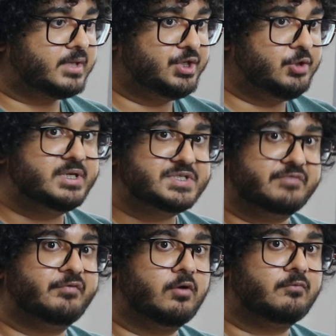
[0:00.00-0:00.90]
humans
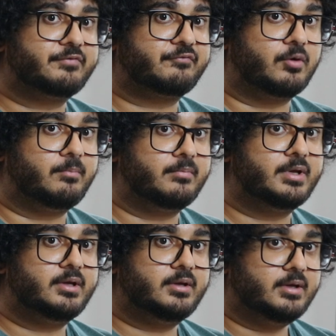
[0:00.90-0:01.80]
evolved from
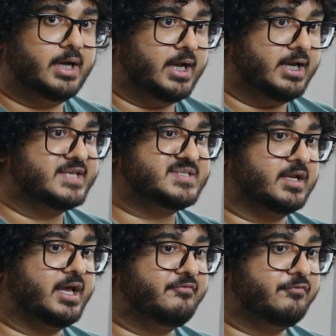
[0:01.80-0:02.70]
lesser
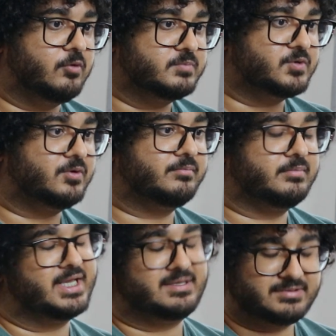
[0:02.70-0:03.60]
life forms, or
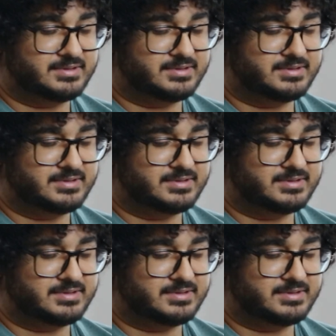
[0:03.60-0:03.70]
from